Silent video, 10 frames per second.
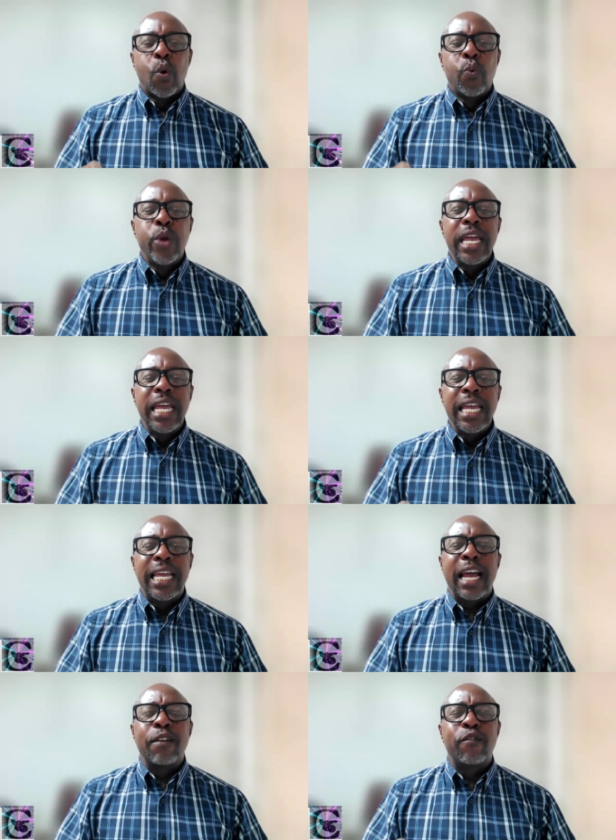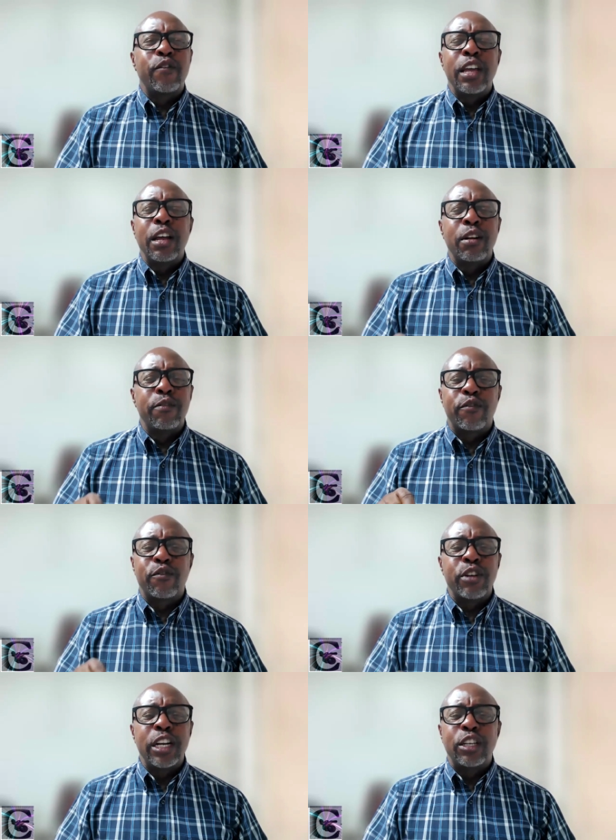We can feel
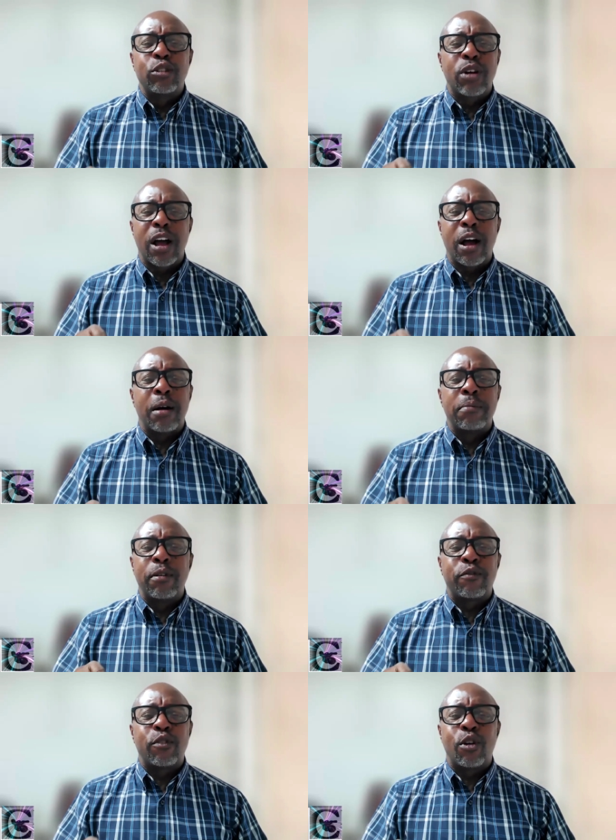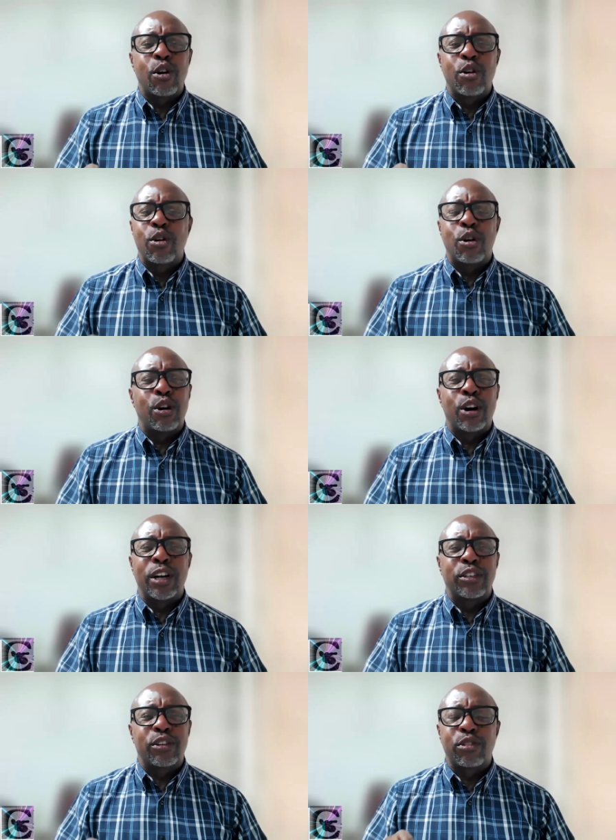free to come before
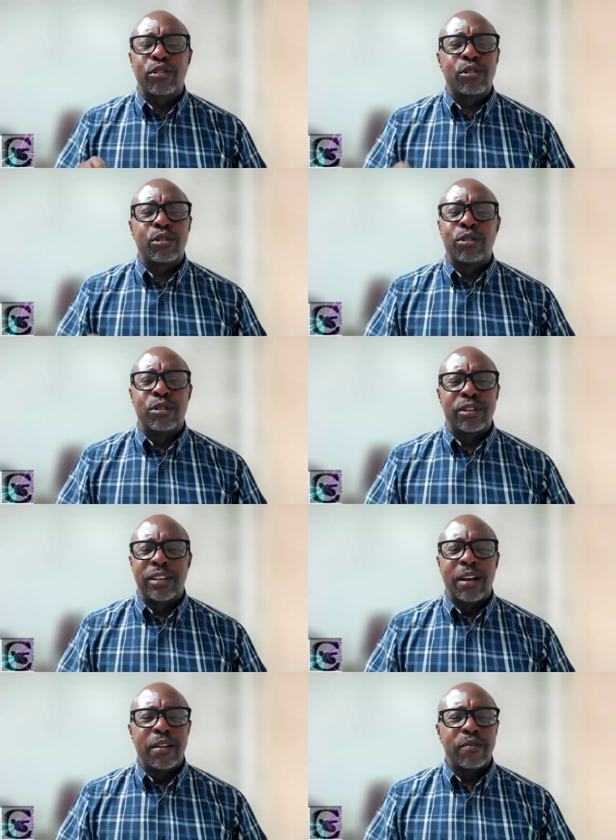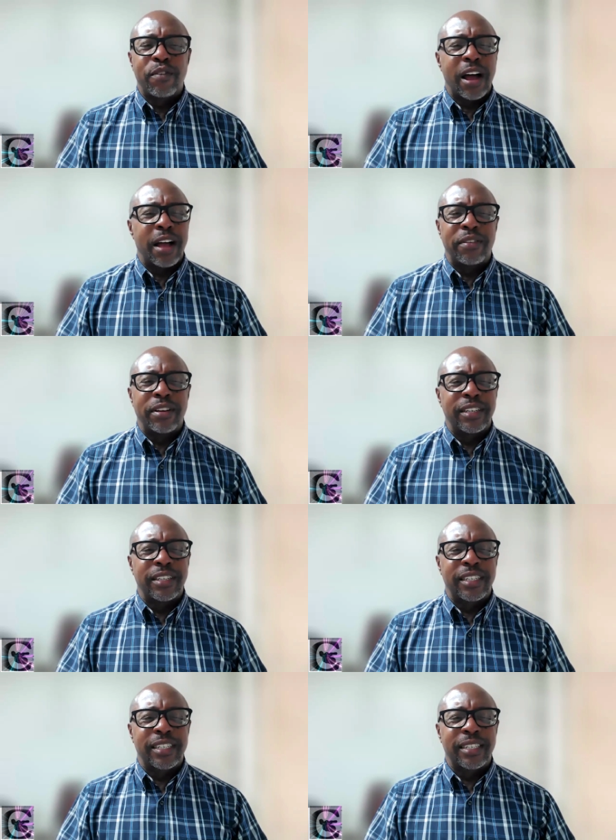God's throne,
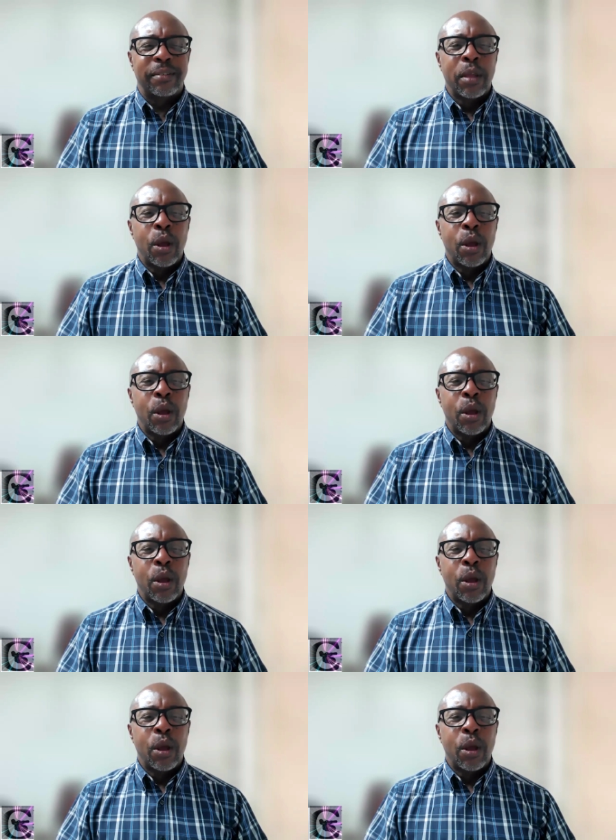fathers,